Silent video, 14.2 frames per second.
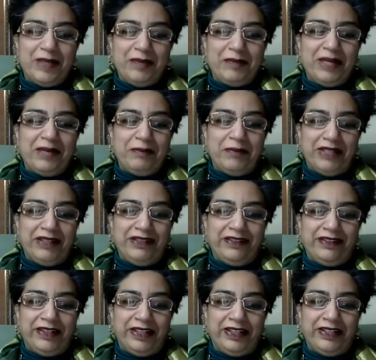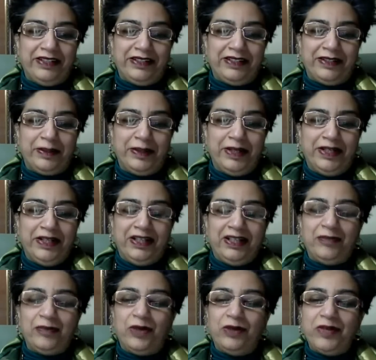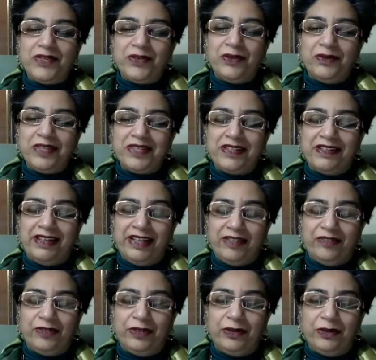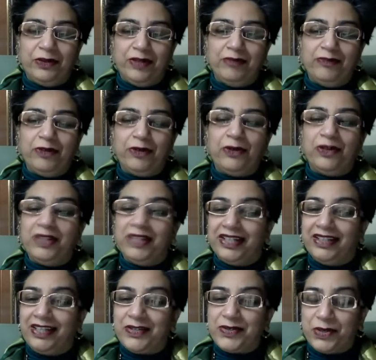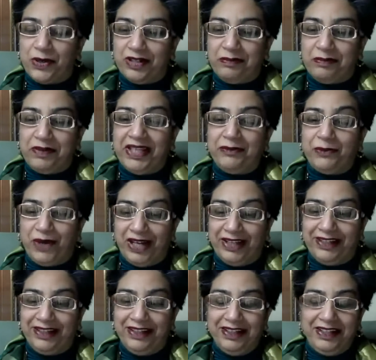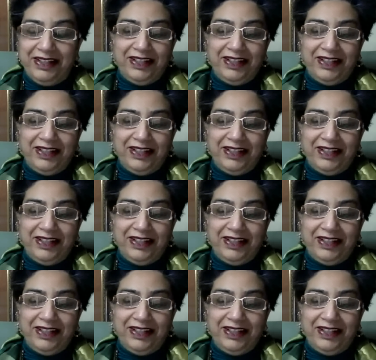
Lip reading: been my mentor, and I'm always grateful to him for all that he's taught me, one.